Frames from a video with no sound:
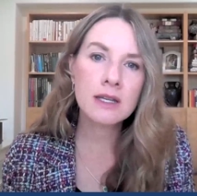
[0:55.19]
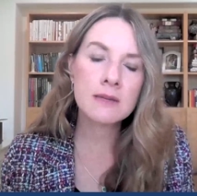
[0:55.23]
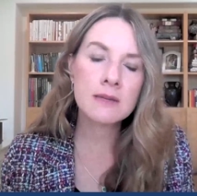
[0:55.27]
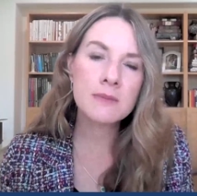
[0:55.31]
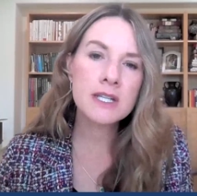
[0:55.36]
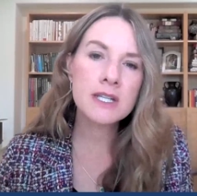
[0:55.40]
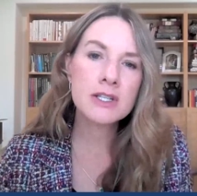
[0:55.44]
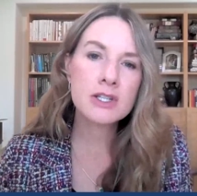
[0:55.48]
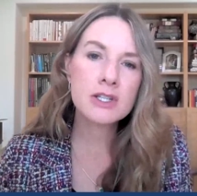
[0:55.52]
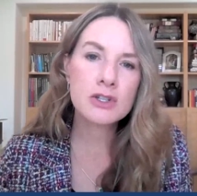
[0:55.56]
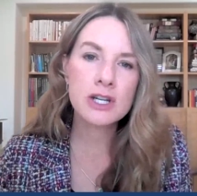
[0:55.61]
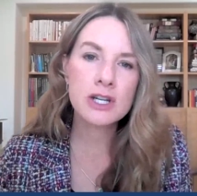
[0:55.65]

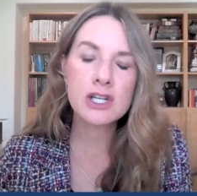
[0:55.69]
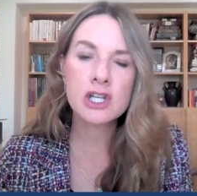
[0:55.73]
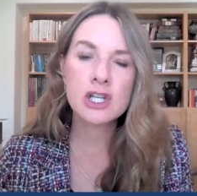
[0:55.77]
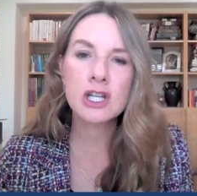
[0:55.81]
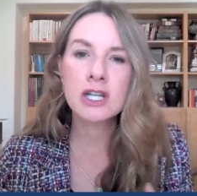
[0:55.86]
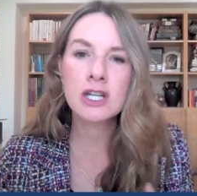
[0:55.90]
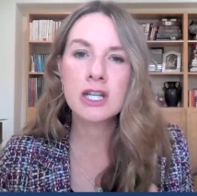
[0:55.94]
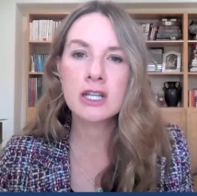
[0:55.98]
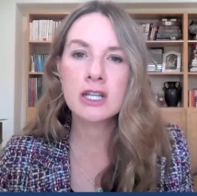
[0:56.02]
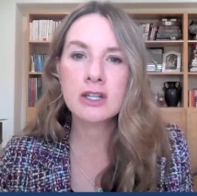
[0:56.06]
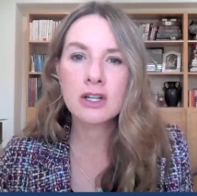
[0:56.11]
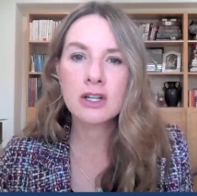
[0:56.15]

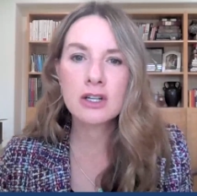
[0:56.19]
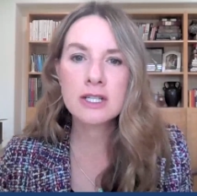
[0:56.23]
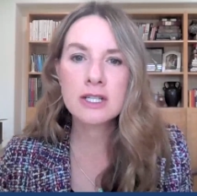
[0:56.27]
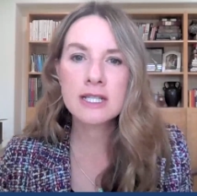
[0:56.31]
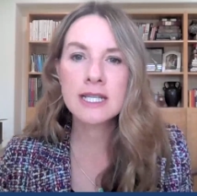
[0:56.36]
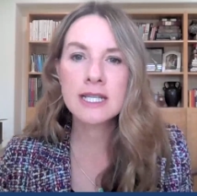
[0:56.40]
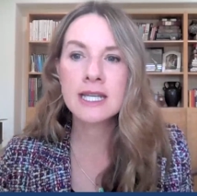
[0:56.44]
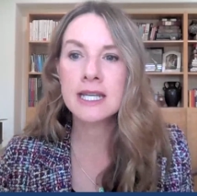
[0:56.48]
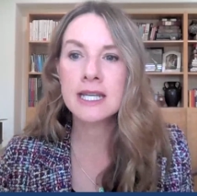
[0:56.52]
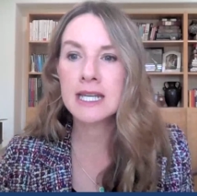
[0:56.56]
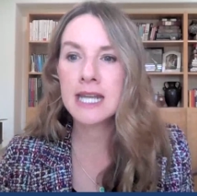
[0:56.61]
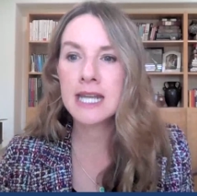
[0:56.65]
administration and
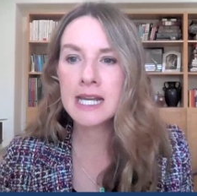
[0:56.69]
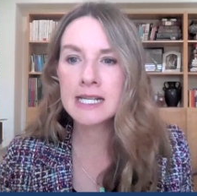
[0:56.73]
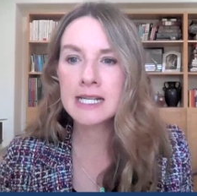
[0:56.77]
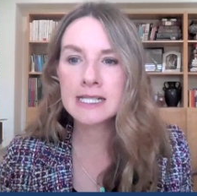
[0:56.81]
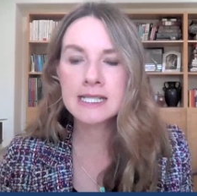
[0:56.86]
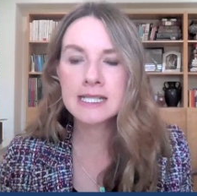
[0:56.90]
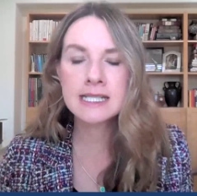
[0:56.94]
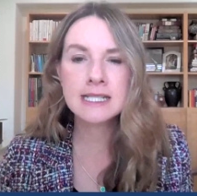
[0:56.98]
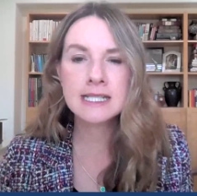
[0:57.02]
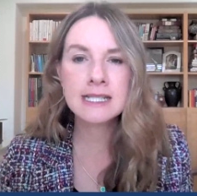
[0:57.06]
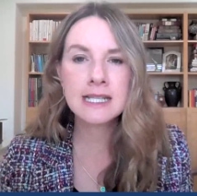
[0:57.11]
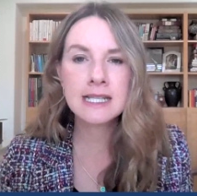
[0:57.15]
nursing and
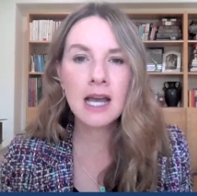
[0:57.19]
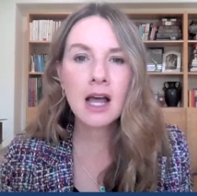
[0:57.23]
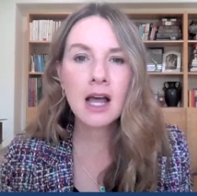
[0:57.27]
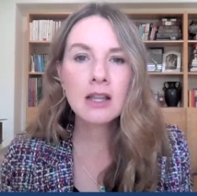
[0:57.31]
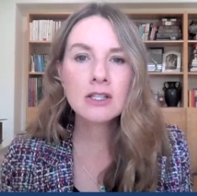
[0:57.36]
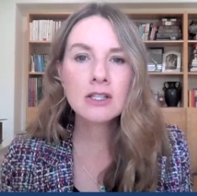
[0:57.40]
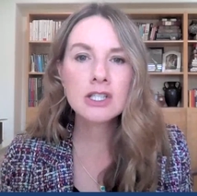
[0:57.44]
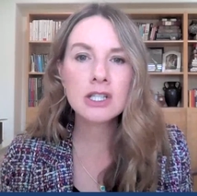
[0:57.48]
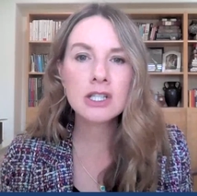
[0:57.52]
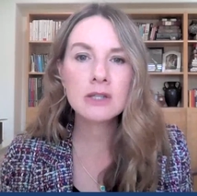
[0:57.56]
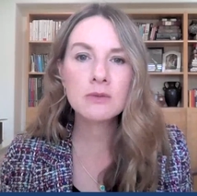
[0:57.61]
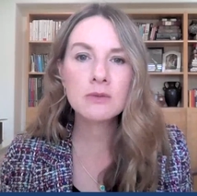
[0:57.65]

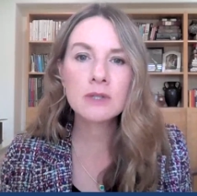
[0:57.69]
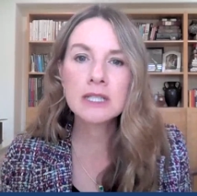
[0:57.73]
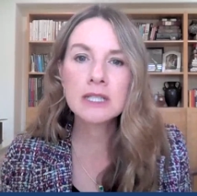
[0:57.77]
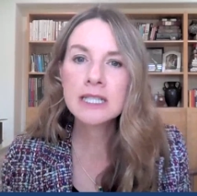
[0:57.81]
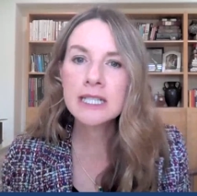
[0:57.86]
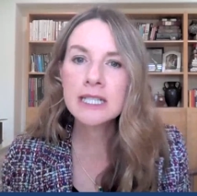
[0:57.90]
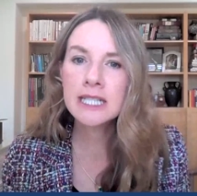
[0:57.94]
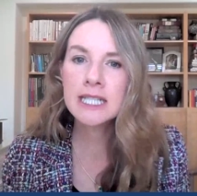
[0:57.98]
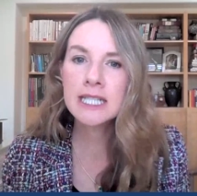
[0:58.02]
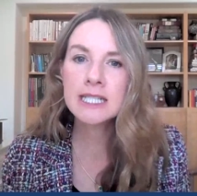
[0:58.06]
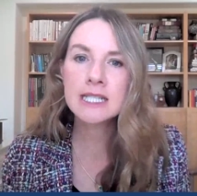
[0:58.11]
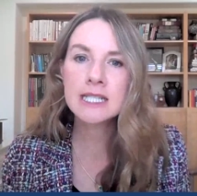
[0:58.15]
anesthesiology
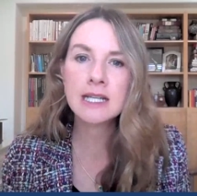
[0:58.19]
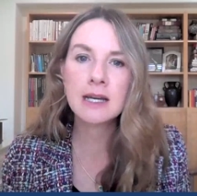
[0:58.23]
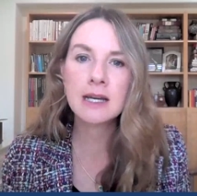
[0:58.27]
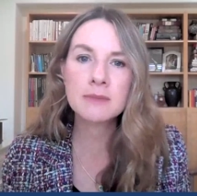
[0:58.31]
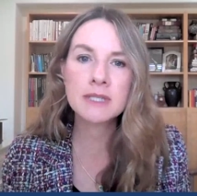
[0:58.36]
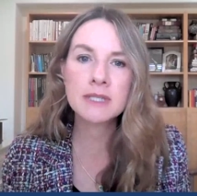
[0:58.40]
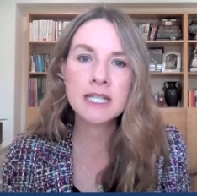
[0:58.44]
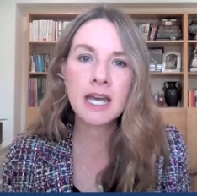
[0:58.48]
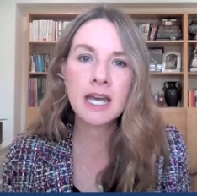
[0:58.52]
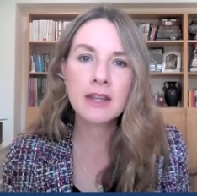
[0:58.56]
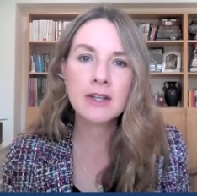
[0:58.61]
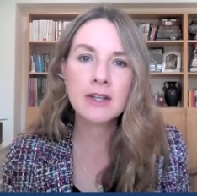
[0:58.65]
really need to come
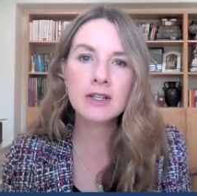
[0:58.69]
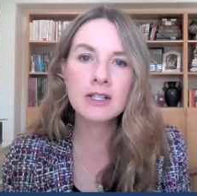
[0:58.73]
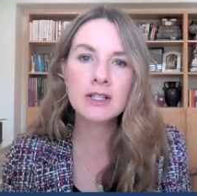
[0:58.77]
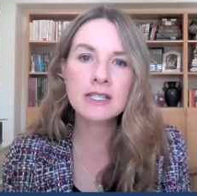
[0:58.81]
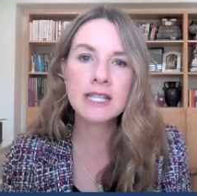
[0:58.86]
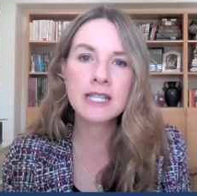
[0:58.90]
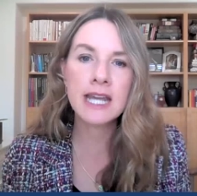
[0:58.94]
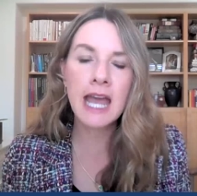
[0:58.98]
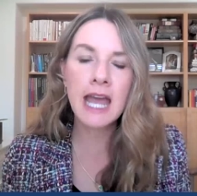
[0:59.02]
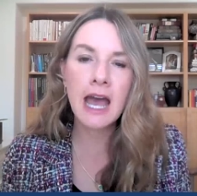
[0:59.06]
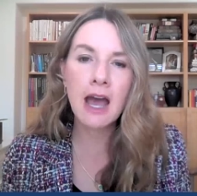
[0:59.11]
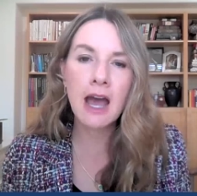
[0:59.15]
together and
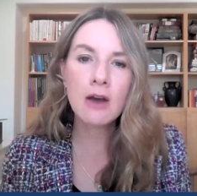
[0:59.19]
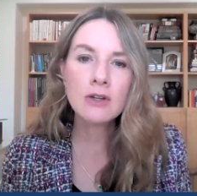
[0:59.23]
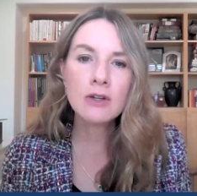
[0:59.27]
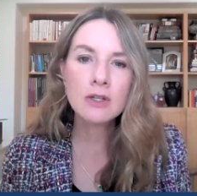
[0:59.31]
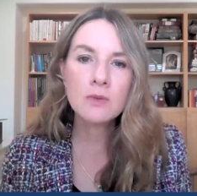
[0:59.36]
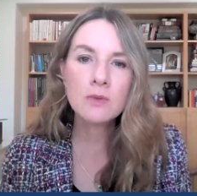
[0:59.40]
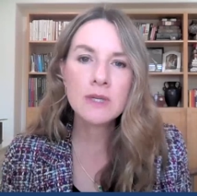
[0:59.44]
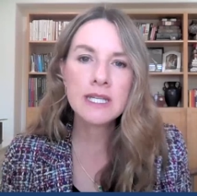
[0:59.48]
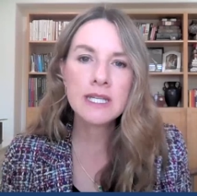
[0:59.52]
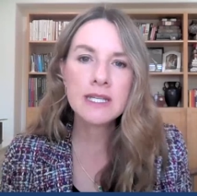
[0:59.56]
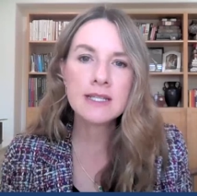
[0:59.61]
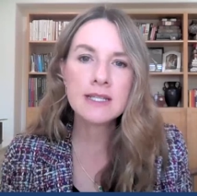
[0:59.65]
say, how
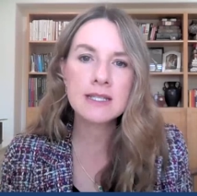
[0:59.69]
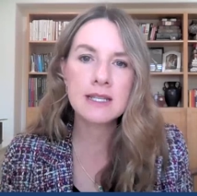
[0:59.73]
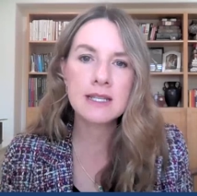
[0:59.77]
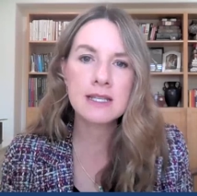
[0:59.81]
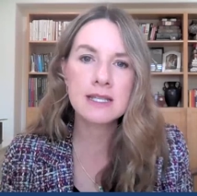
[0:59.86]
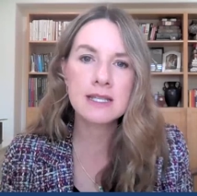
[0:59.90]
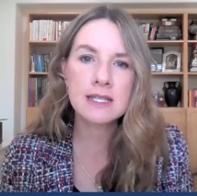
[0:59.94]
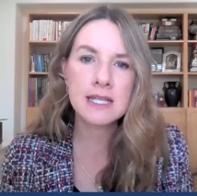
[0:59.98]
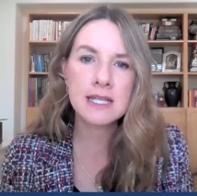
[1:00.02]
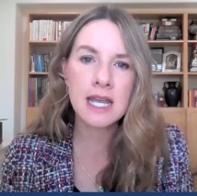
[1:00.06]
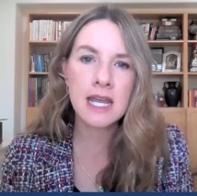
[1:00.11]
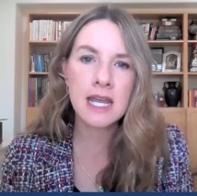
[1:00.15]
do we
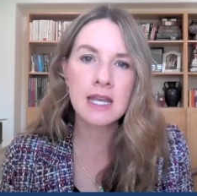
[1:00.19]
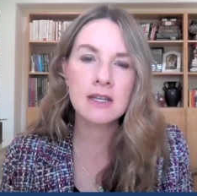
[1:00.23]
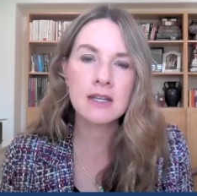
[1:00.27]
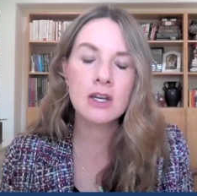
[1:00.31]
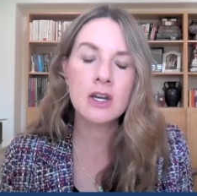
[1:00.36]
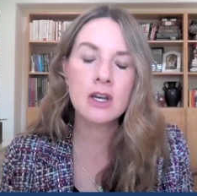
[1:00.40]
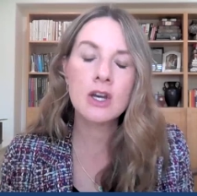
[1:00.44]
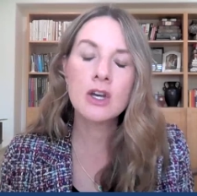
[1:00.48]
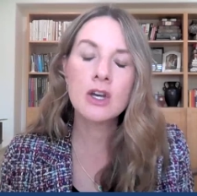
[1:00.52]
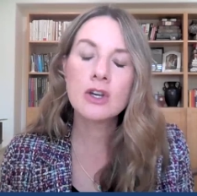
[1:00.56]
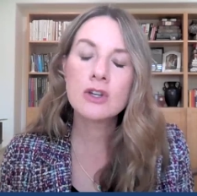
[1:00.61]
sustain